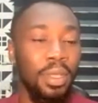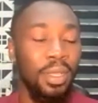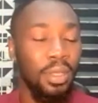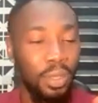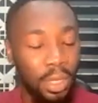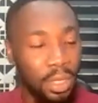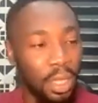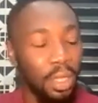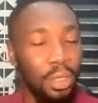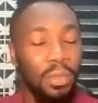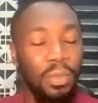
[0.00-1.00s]
So I see a
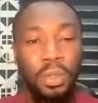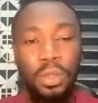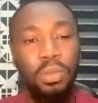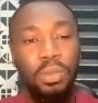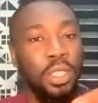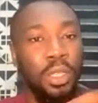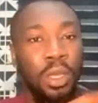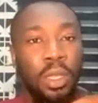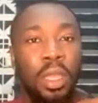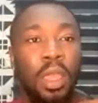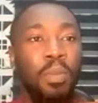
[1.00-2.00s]
lot of automation,